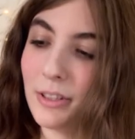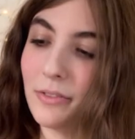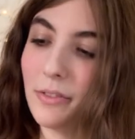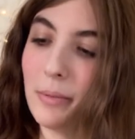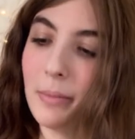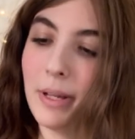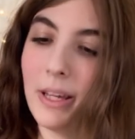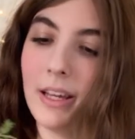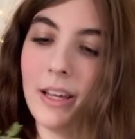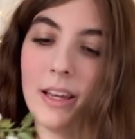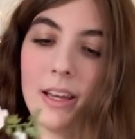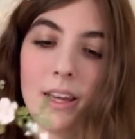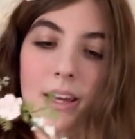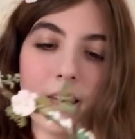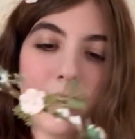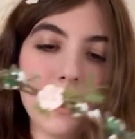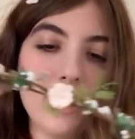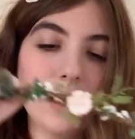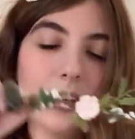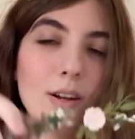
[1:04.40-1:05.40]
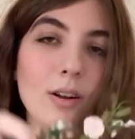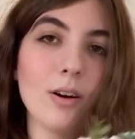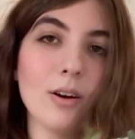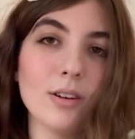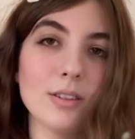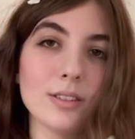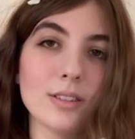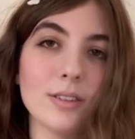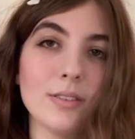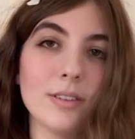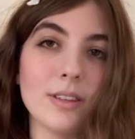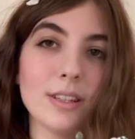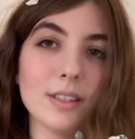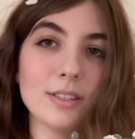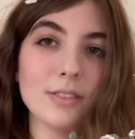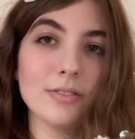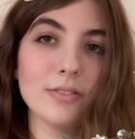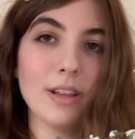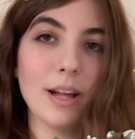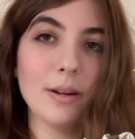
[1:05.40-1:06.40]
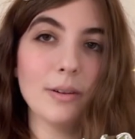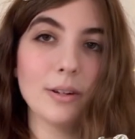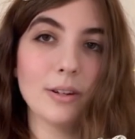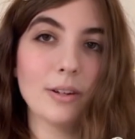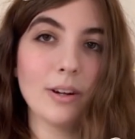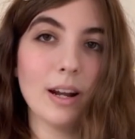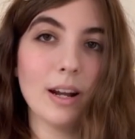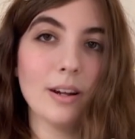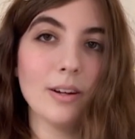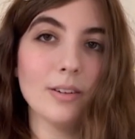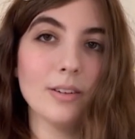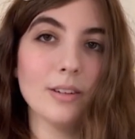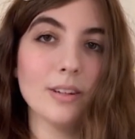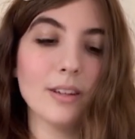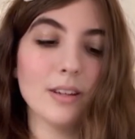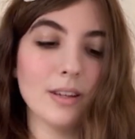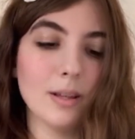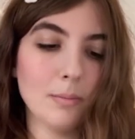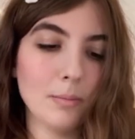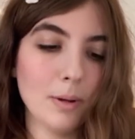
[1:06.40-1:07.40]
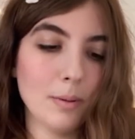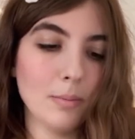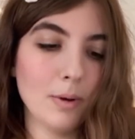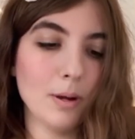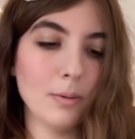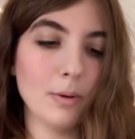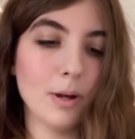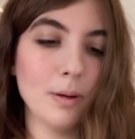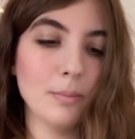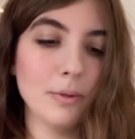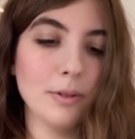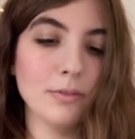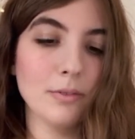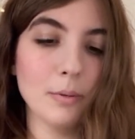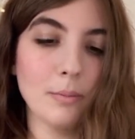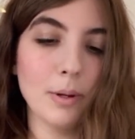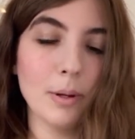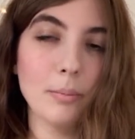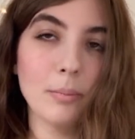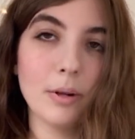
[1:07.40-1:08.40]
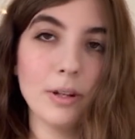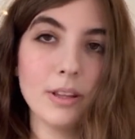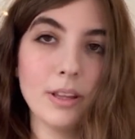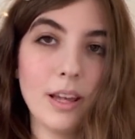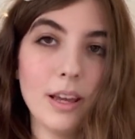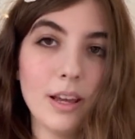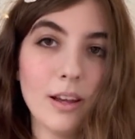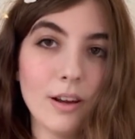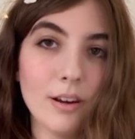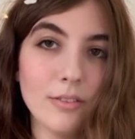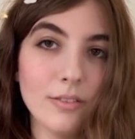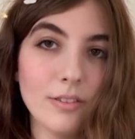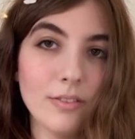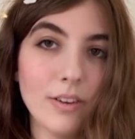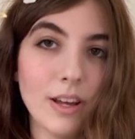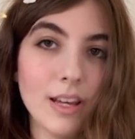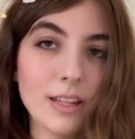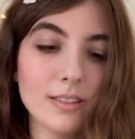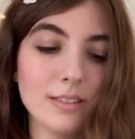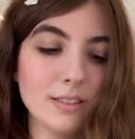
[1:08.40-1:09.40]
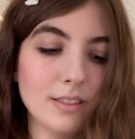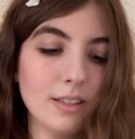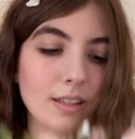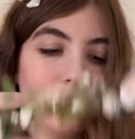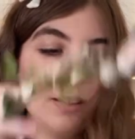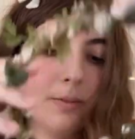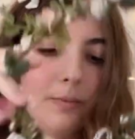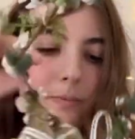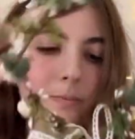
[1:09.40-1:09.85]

for me. And also this flower crown that my mom got me for my birthday off of Etsy.